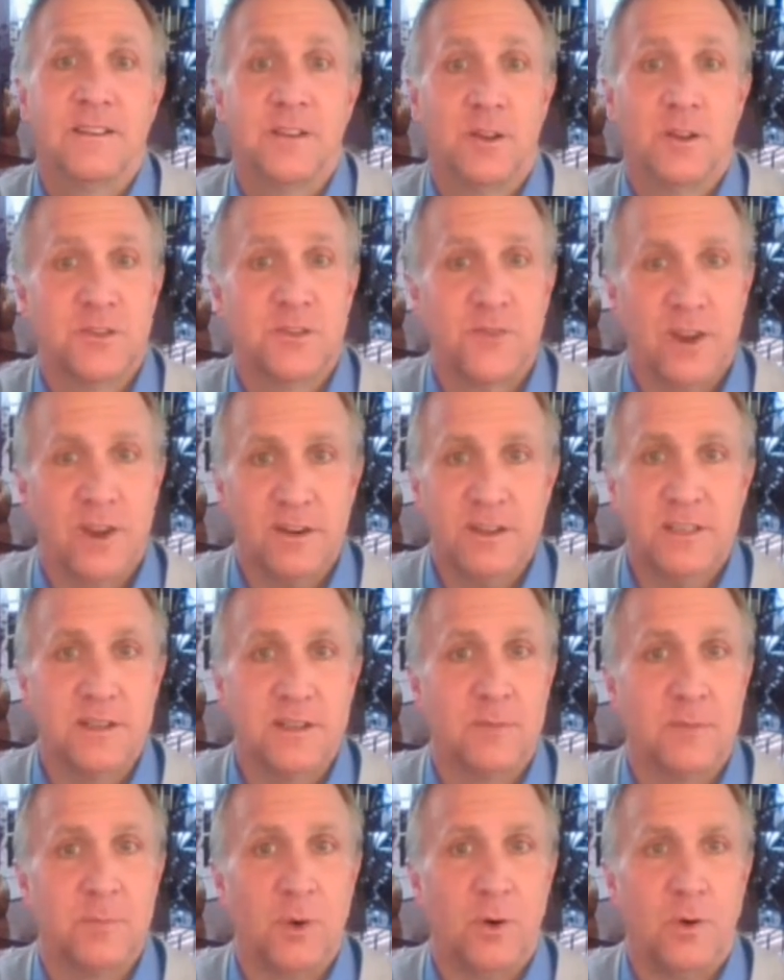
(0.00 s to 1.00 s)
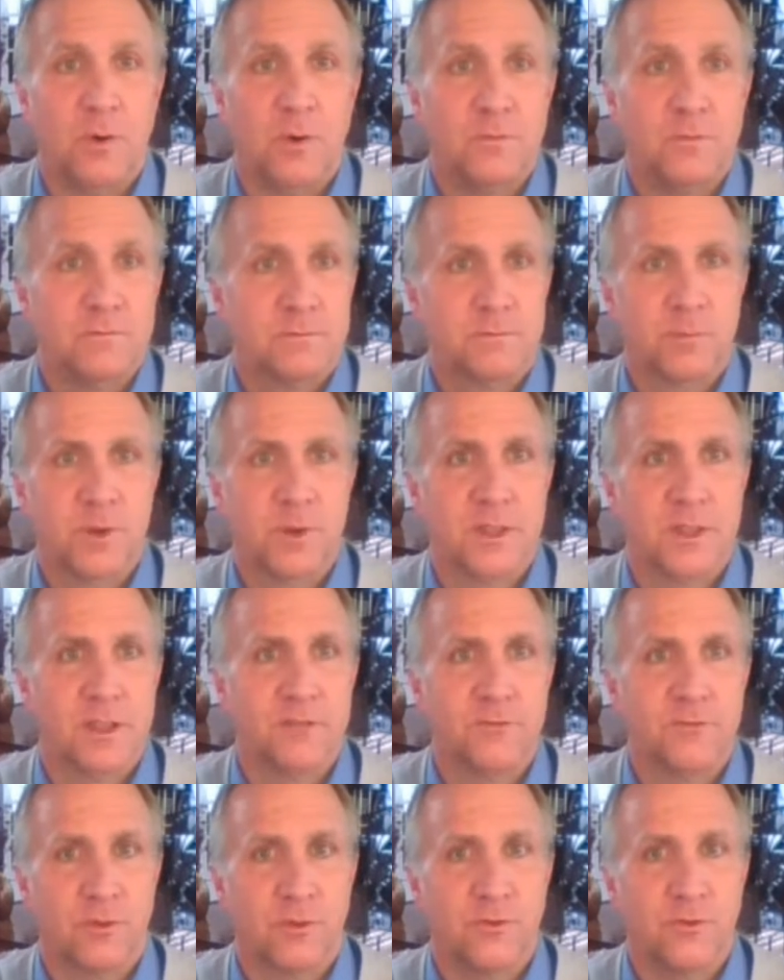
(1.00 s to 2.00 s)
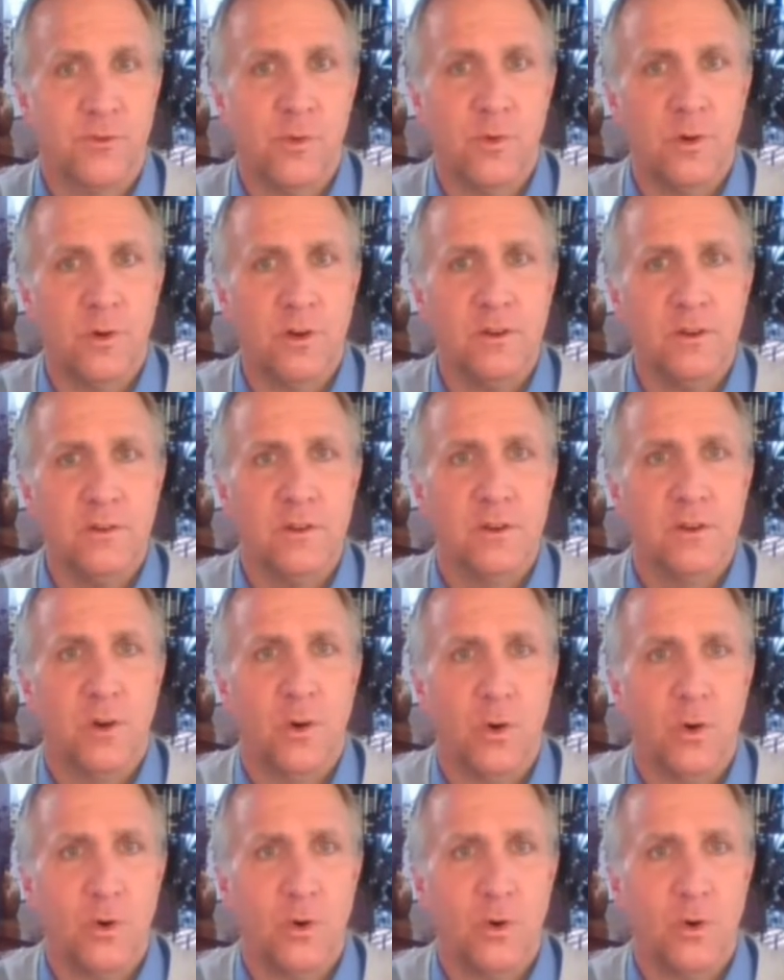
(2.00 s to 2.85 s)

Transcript: So it's very simple. Breathe in for four,